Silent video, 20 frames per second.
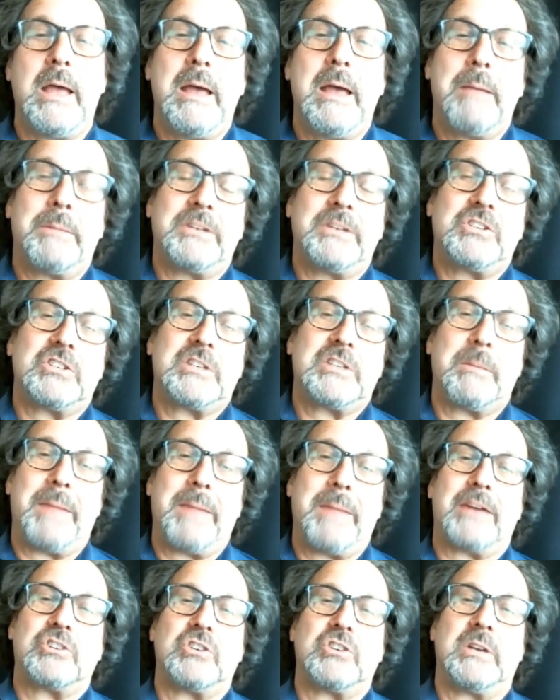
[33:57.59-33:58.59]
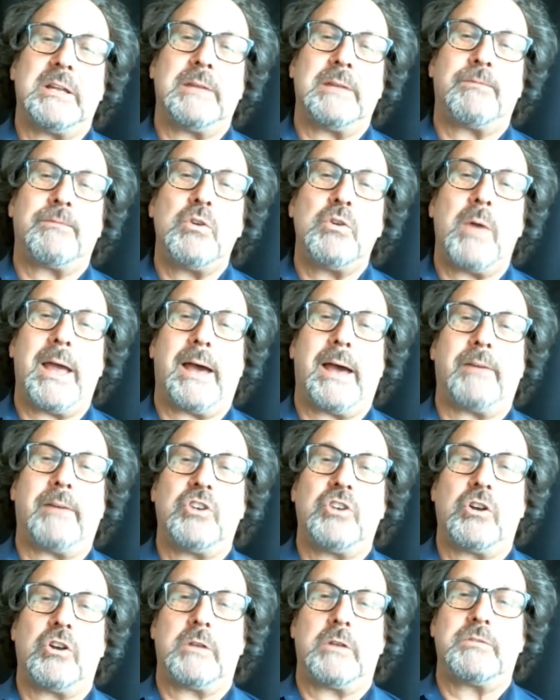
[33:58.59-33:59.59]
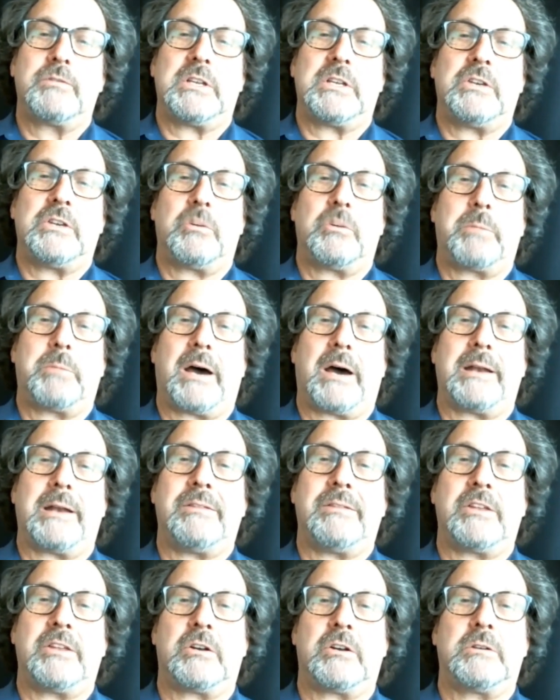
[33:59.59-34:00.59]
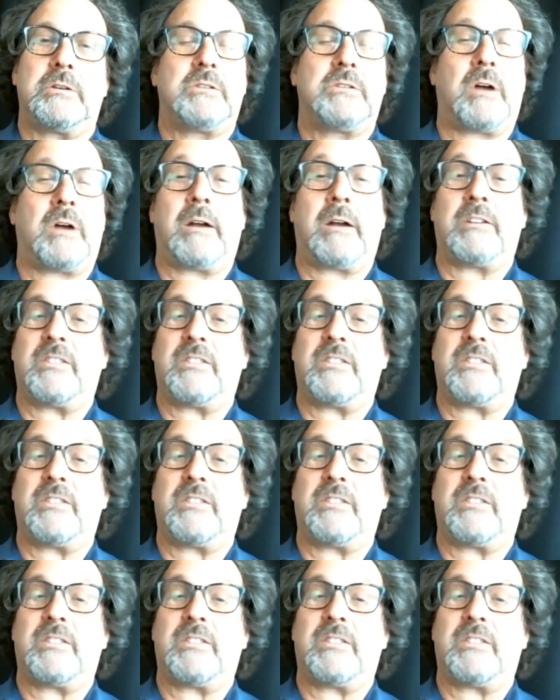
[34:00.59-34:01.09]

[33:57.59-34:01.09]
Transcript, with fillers: but just imagine if you have nerves in your body that are are